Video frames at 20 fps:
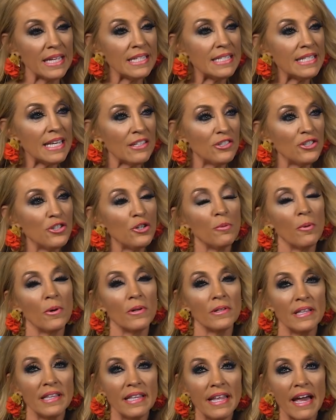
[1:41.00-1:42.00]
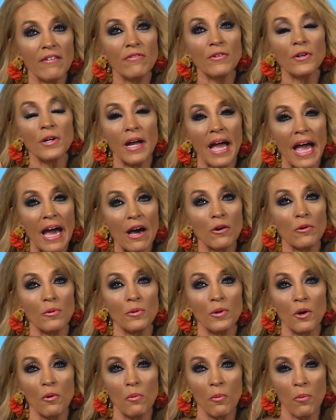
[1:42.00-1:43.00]
It says, you will never
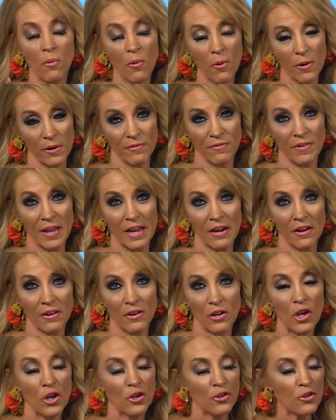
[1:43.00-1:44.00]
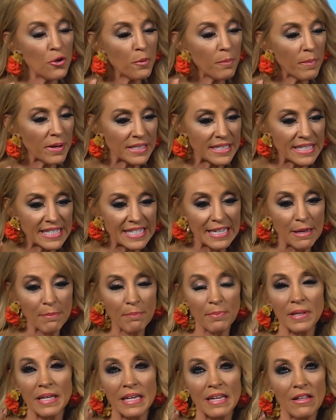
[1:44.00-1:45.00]
outgrow warfare. You must
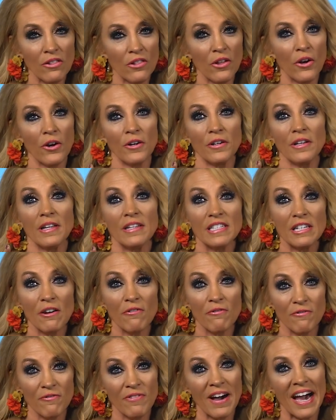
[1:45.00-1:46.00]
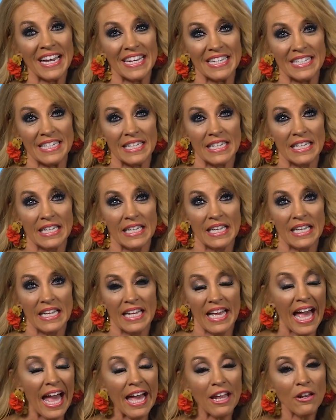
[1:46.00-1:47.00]
simply learn to fight.
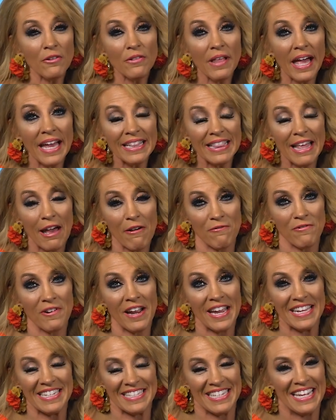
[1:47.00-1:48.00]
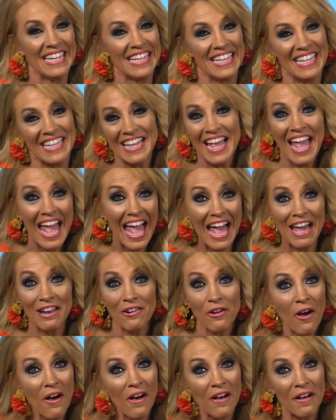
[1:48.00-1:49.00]
I don't like that phrase
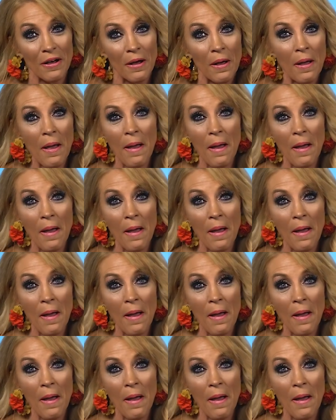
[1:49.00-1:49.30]
at all.